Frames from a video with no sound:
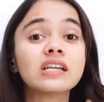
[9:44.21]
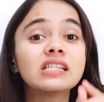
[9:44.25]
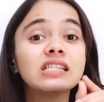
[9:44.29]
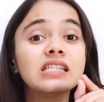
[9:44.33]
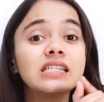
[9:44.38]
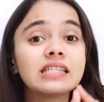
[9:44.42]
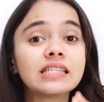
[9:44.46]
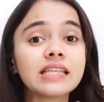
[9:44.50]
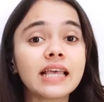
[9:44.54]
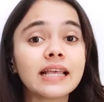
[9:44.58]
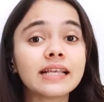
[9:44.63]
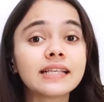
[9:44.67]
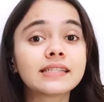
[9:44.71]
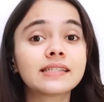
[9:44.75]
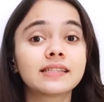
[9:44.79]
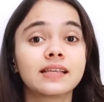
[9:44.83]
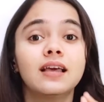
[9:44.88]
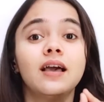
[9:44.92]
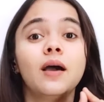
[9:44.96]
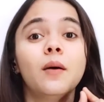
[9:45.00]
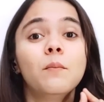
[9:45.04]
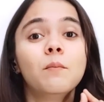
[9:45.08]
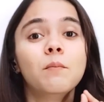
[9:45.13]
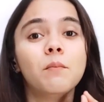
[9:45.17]
6
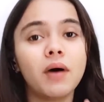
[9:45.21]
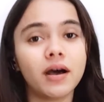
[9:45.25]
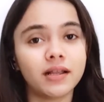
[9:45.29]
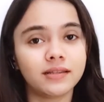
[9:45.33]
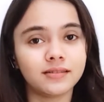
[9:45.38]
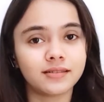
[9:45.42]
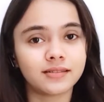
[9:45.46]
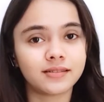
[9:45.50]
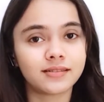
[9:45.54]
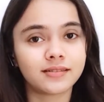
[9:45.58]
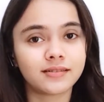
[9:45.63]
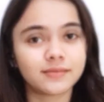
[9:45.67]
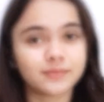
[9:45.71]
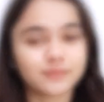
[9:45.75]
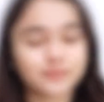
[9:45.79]
months.